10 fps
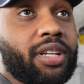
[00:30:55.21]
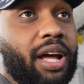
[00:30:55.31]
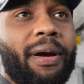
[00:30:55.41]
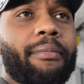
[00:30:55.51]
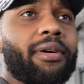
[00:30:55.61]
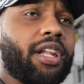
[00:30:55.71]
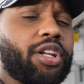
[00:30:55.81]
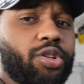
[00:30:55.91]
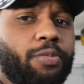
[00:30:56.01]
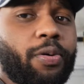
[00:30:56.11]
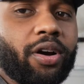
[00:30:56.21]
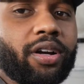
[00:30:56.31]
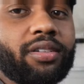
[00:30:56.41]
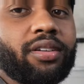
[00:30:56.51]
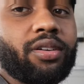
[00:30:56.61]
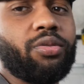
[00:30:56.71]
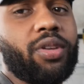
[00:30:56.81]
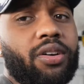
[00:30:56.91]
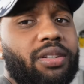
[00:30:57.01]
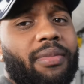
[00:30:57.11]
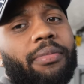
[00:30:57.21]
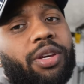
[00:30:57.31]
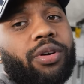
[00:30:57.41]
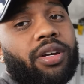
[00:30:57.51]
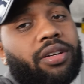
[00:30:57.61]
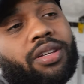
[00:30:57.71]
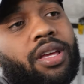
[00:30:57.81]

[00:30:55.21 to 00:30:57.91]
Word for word: I might make that a two part. Who knows? It might be quick.